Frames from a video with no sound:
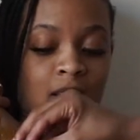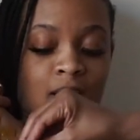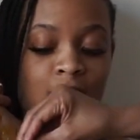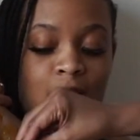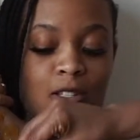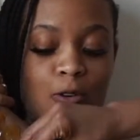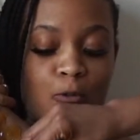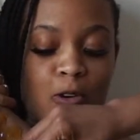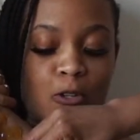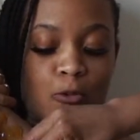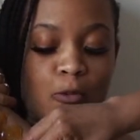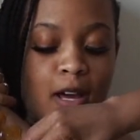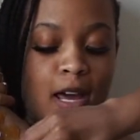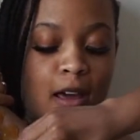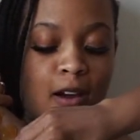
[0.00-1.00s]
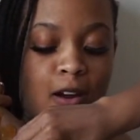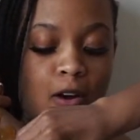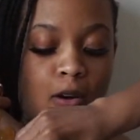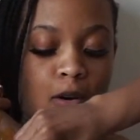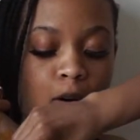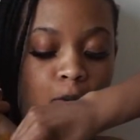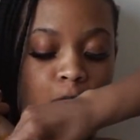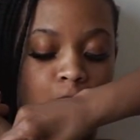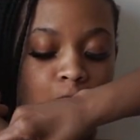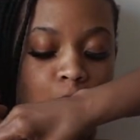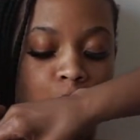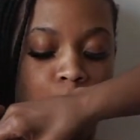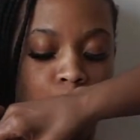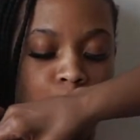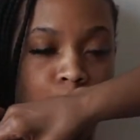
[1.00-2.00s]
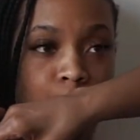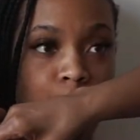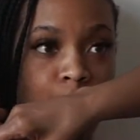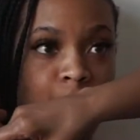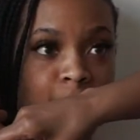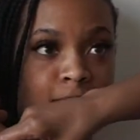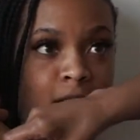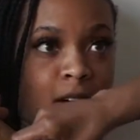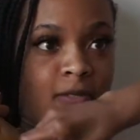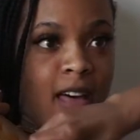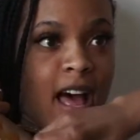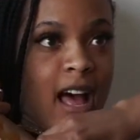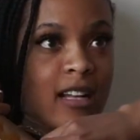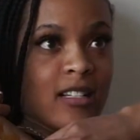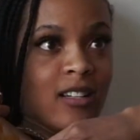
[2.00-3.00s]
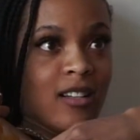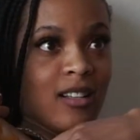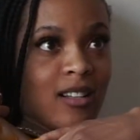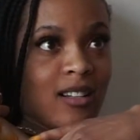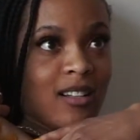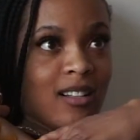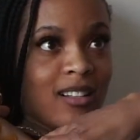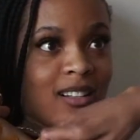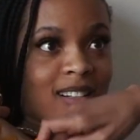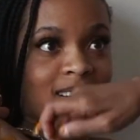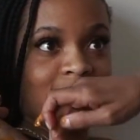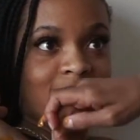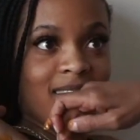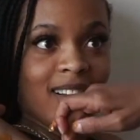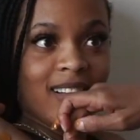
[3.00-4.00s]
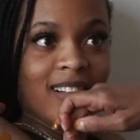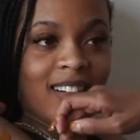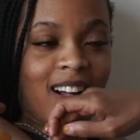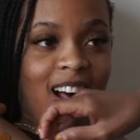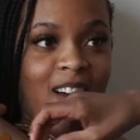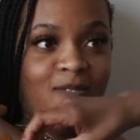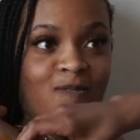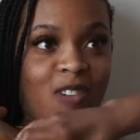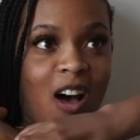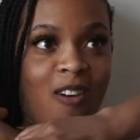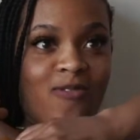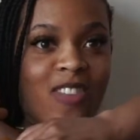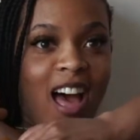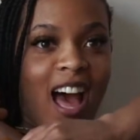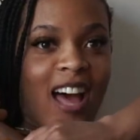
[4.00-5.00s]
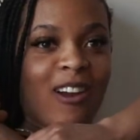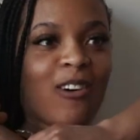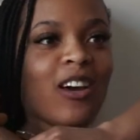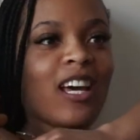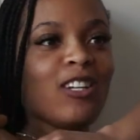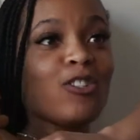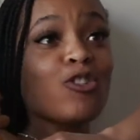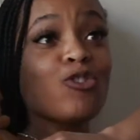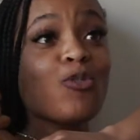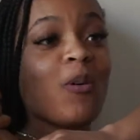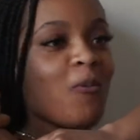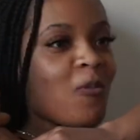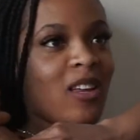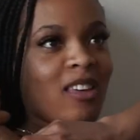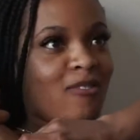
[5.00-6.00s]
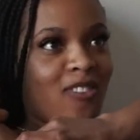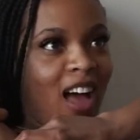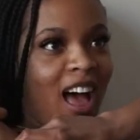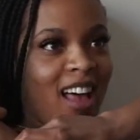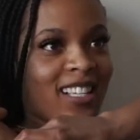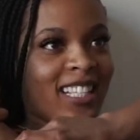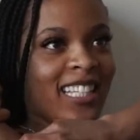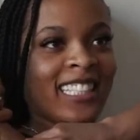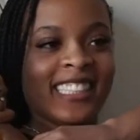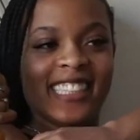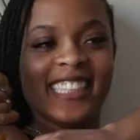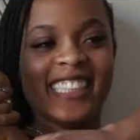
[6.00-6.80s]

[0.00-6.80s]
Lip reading: So which way are... Oh God, I felt that. I felt that. Okay, just do it really fast.